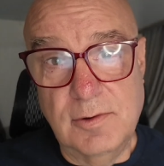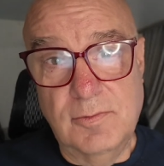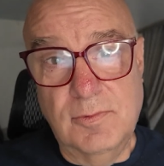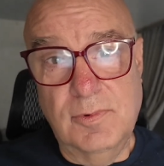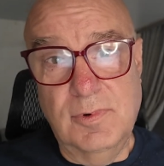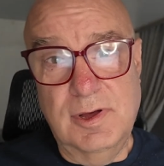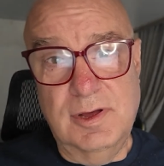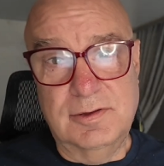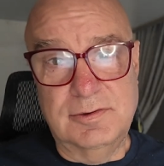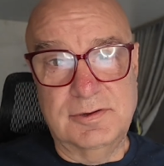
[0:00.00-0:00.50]

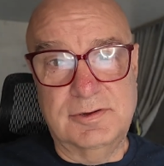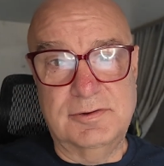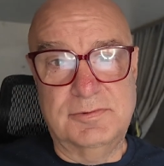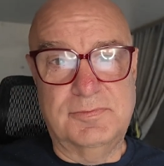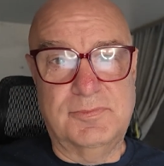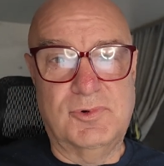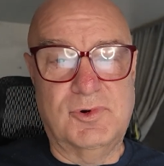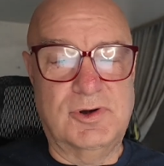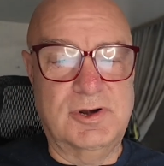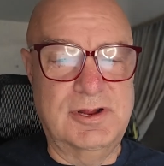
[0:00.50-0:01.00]
Well,
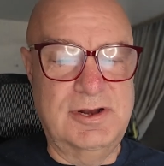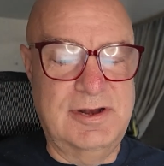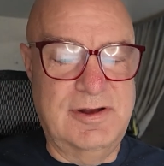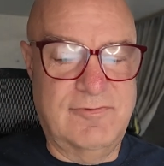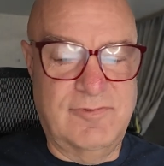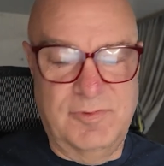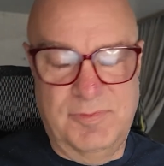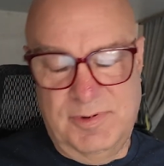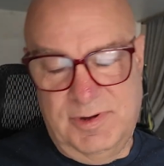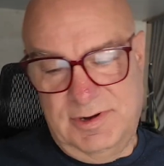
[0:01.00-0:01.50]
good morning,
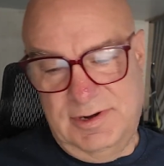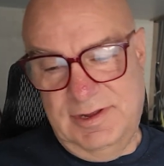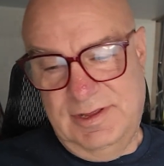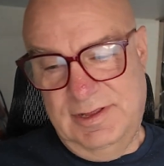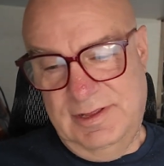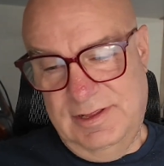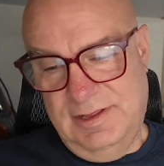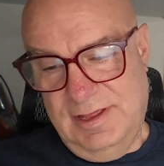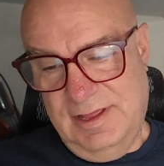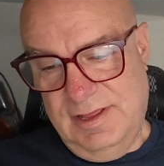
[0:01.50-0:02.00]

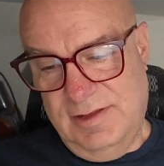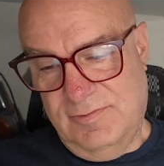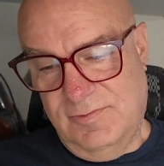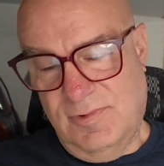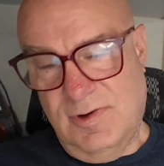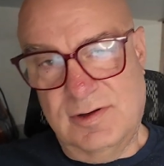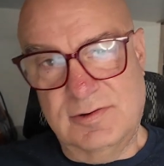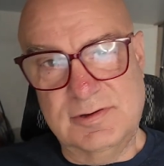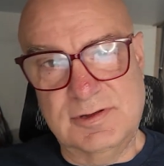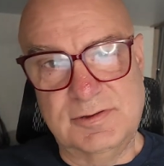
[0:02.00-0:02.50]
everybody, and
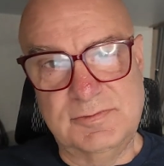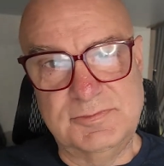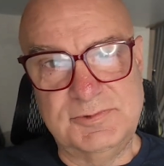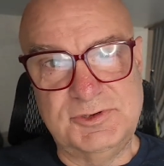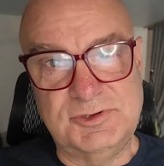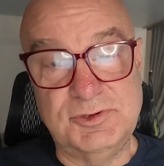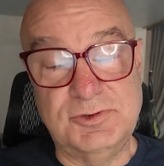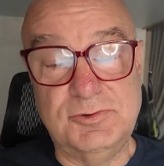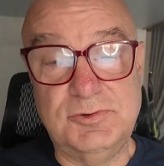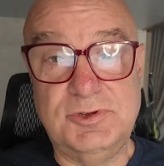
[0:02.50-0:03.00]
welcome
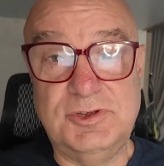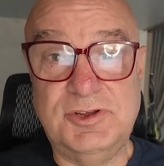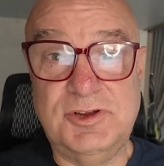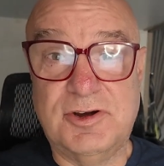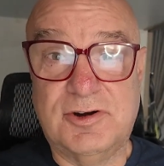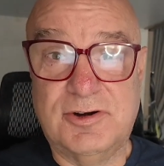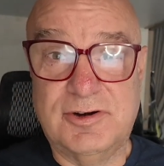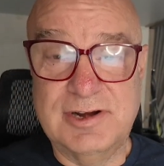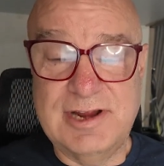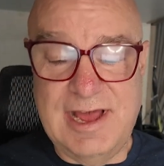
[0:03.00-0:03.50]
to
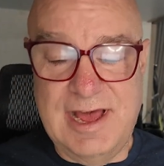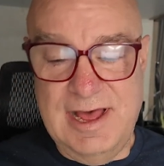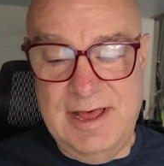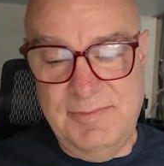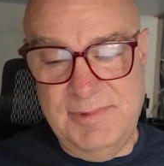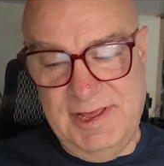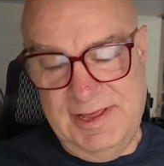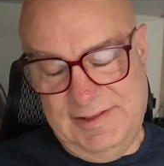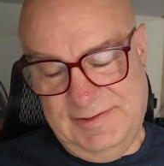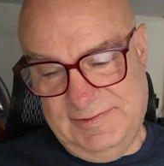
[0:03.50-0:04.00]
your
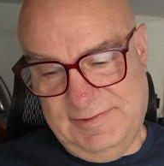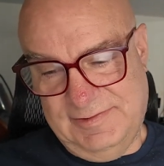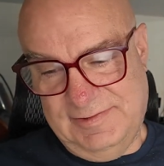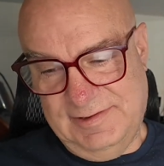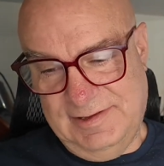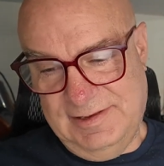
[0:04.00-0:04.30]
comments.